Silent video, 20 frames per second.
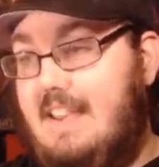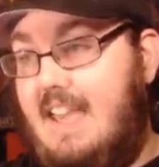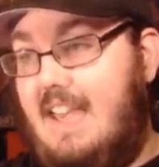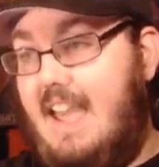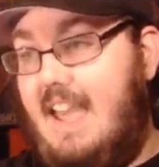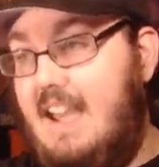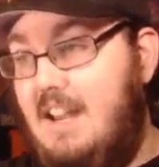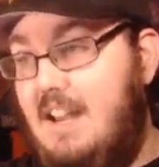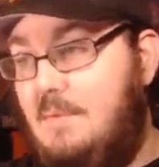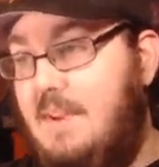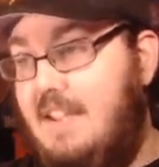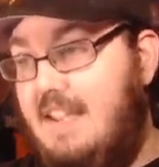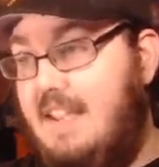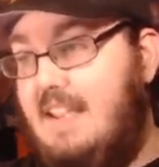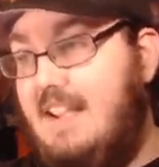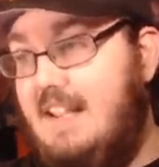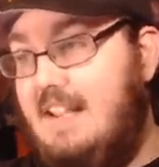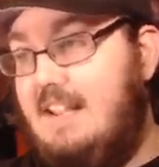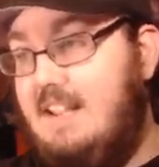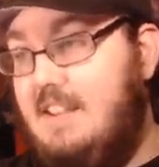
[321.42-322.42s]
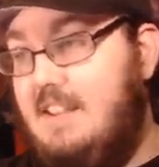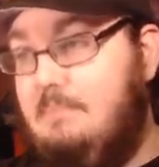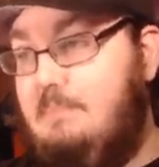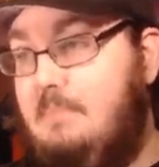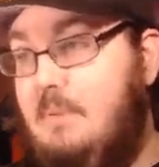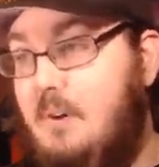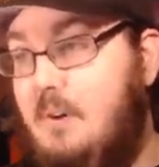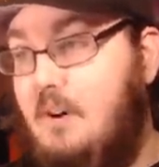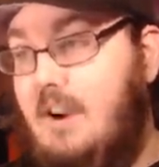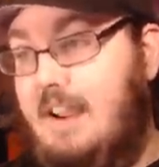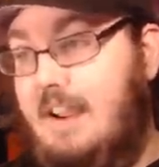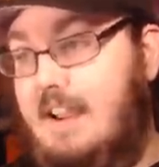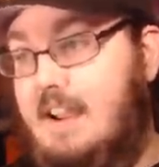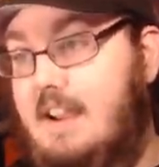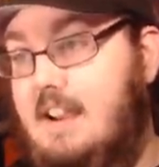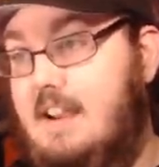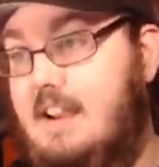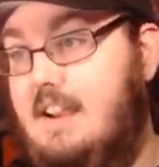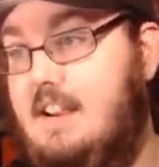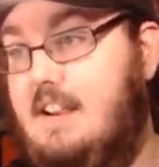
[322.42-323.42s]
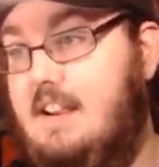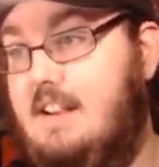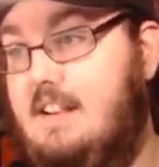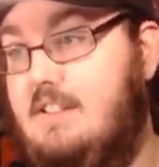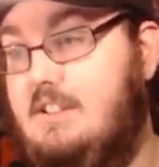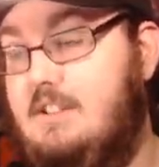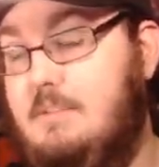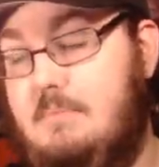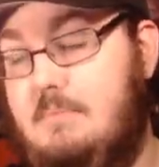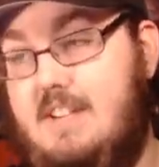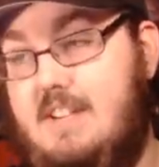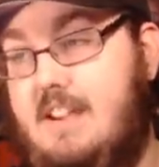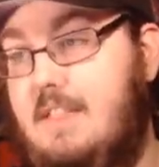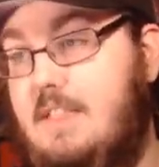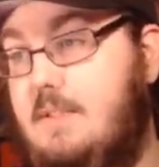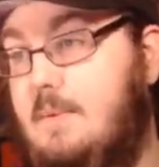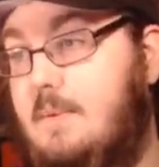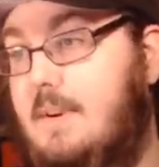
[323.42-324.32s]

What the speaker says: can we get the boy? Super Saiyan